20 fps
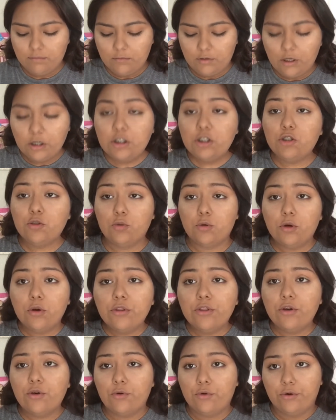control
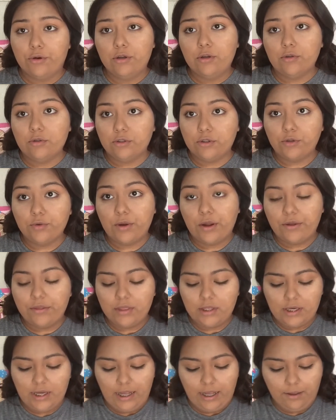the oils throughout
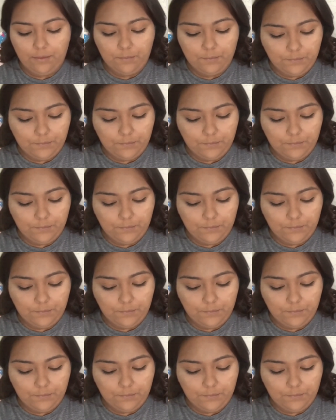the day.